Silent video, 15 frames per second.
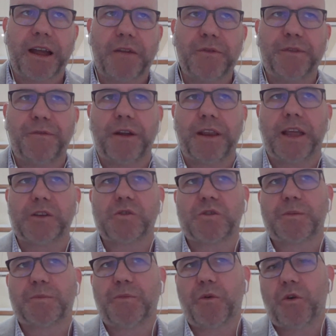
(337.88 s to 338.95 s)
recovery financial
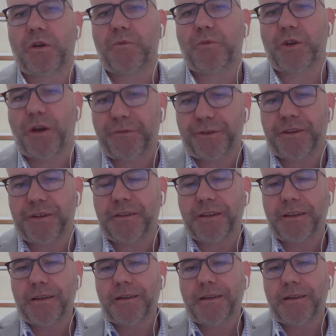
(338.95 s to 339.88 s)
support, and we often